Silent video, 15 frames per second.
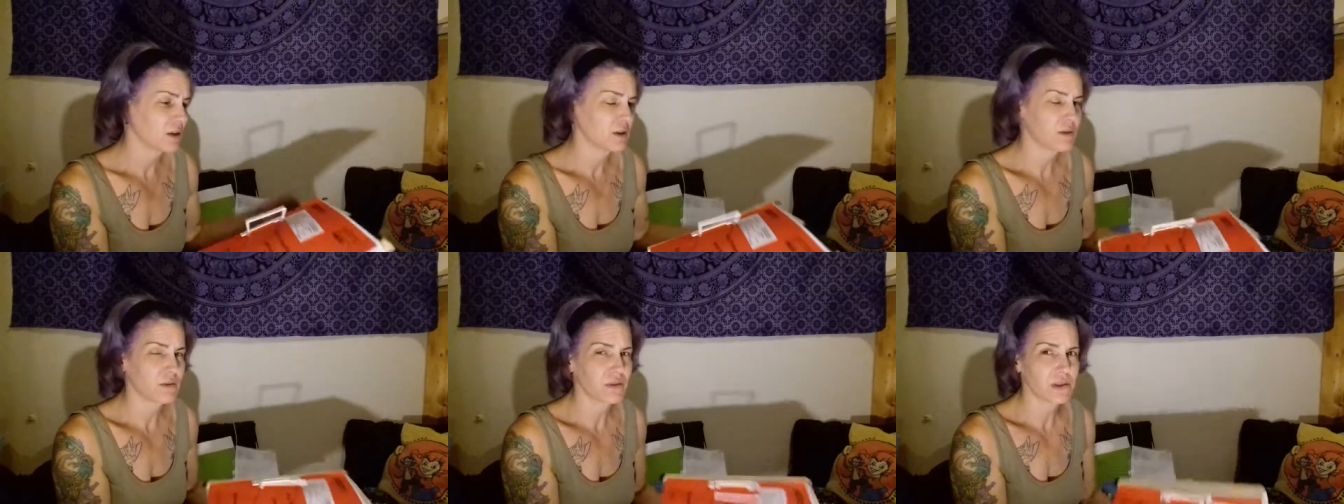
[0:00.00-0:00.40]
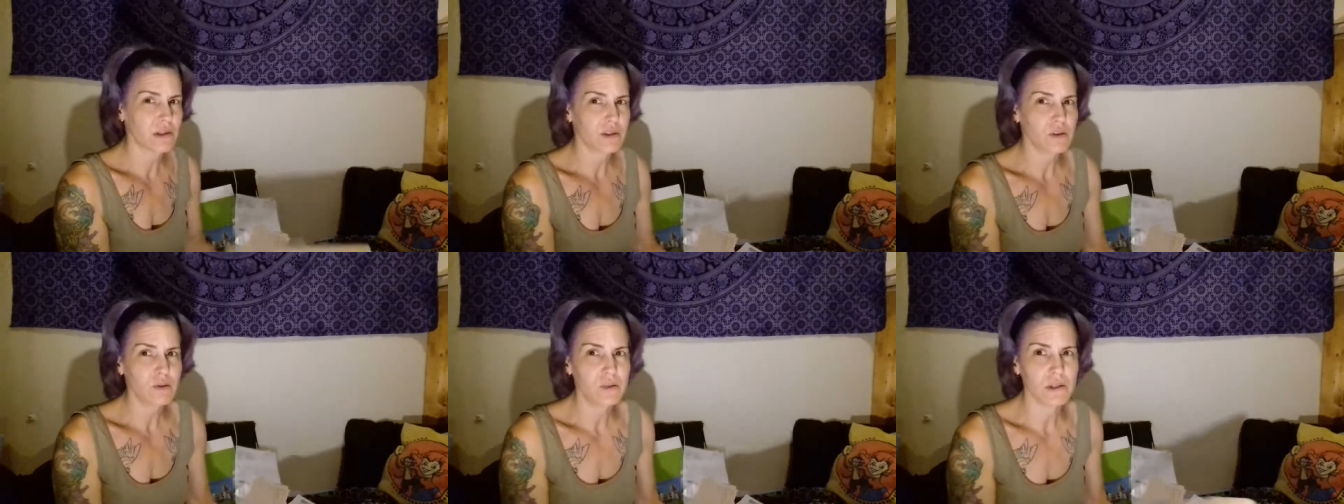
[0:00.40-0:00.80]
So for
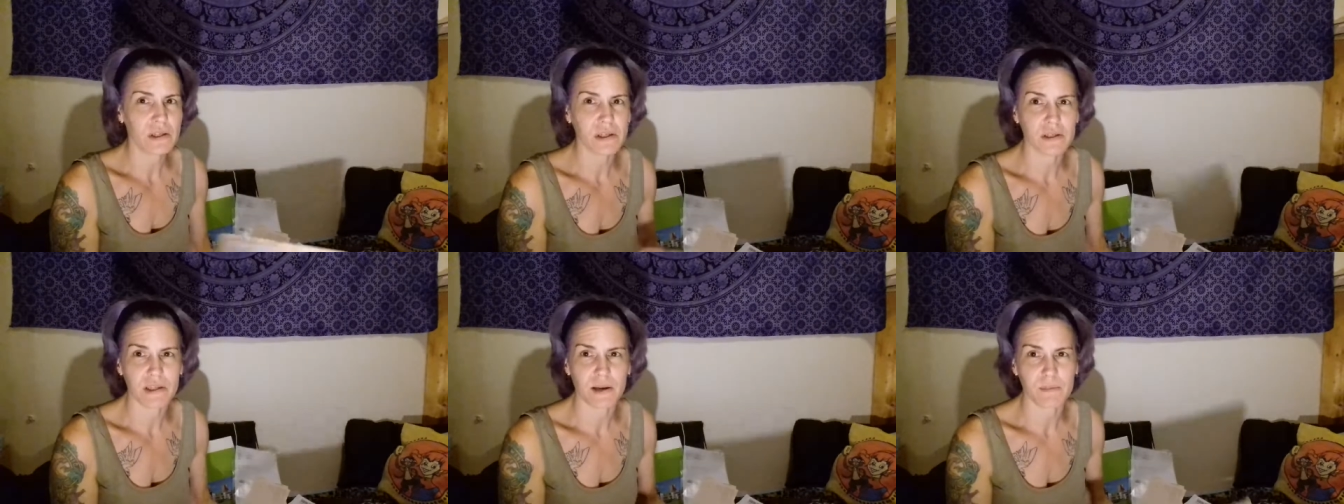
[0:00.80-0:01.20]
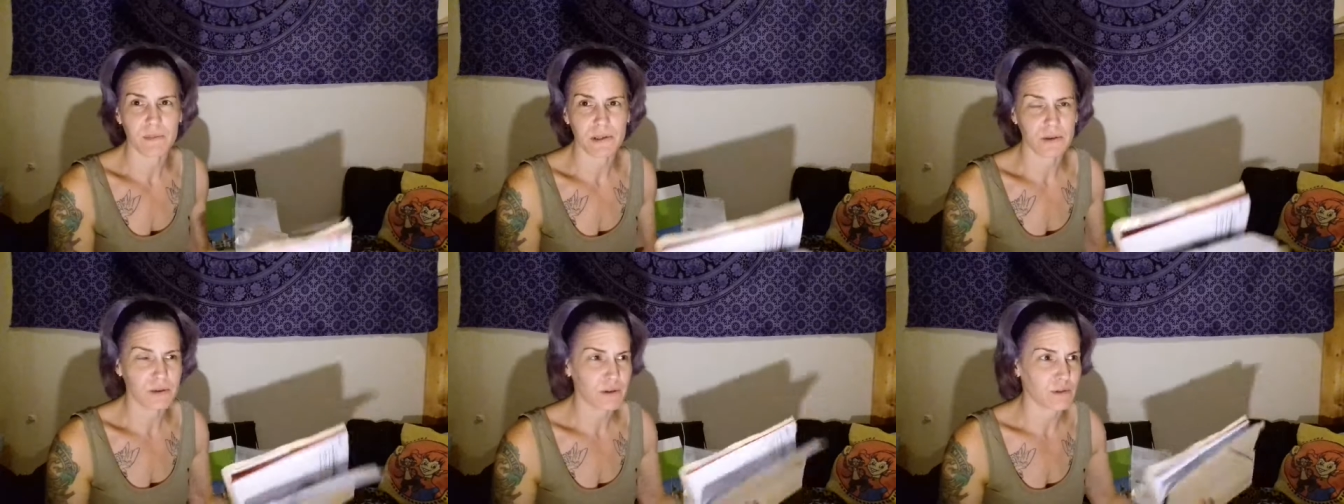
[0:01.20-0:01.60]
like 2 years, I've
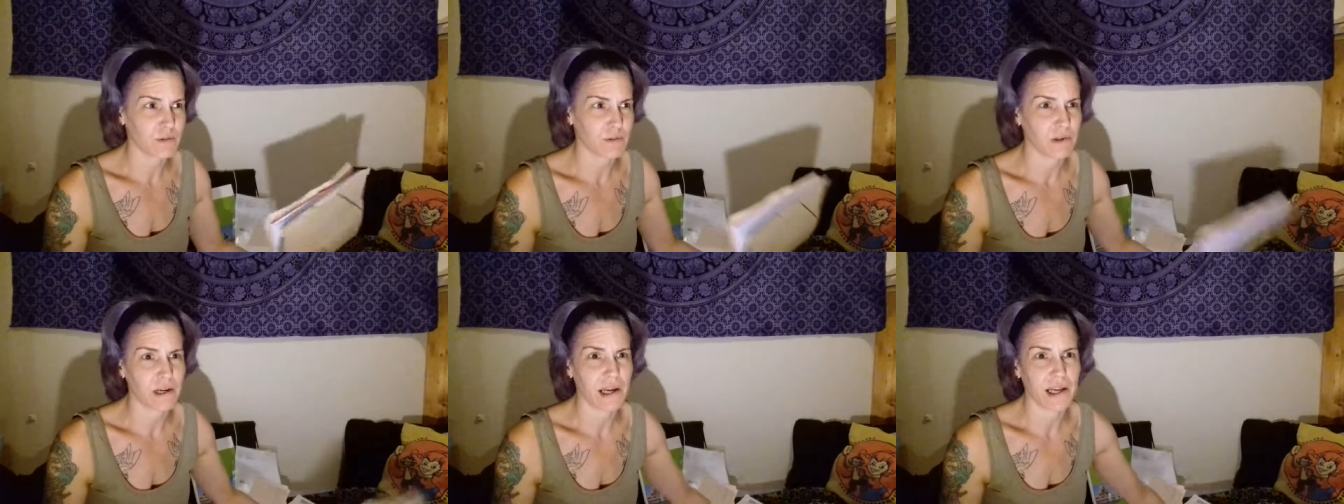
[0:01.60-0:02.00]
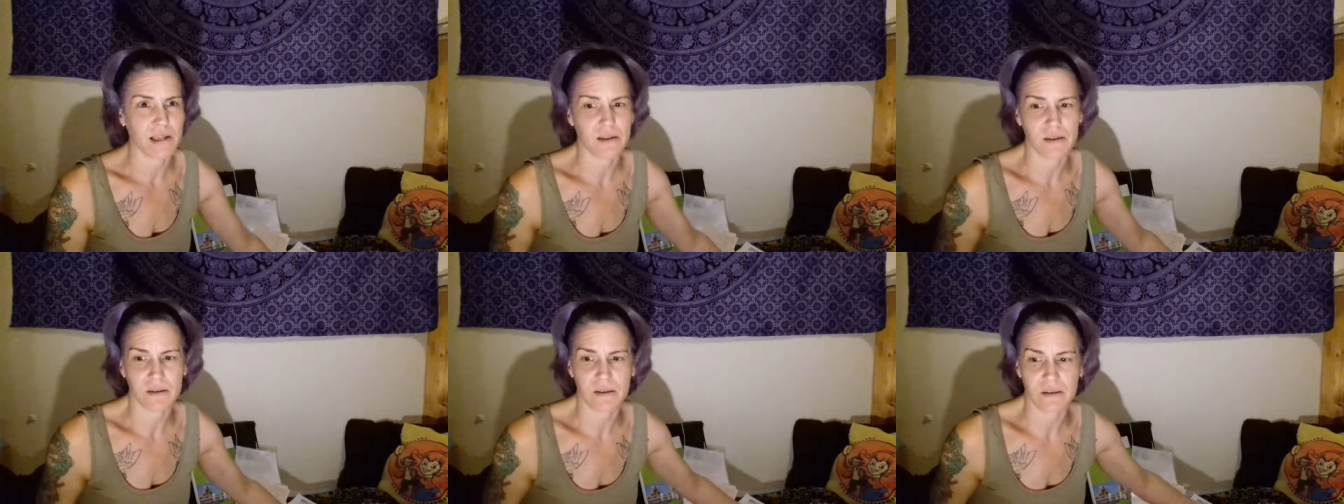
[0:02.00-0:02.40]
been looking for
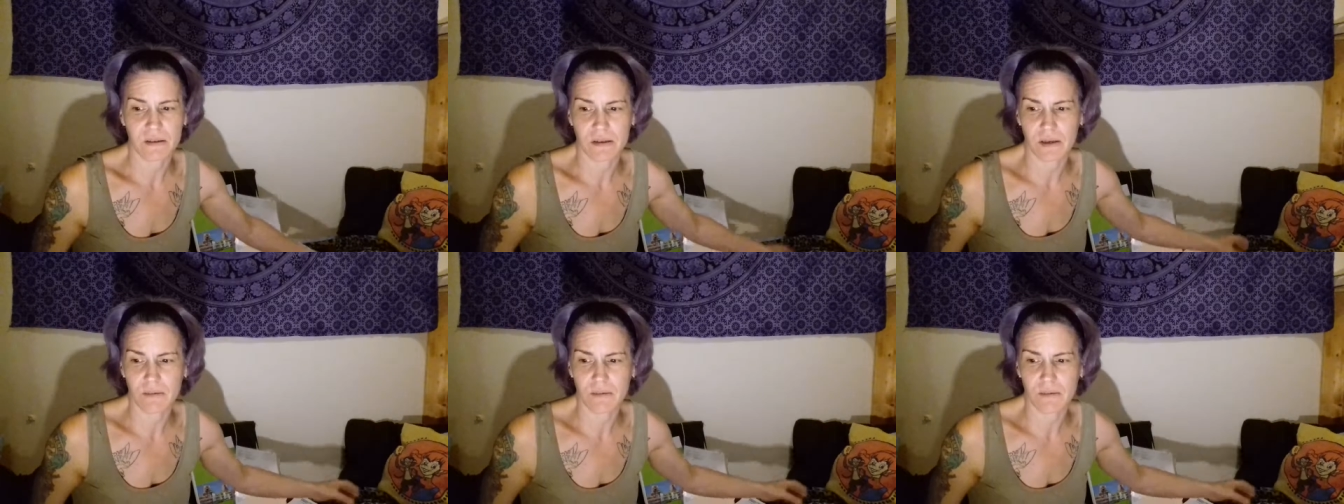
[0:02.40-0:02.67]
answers.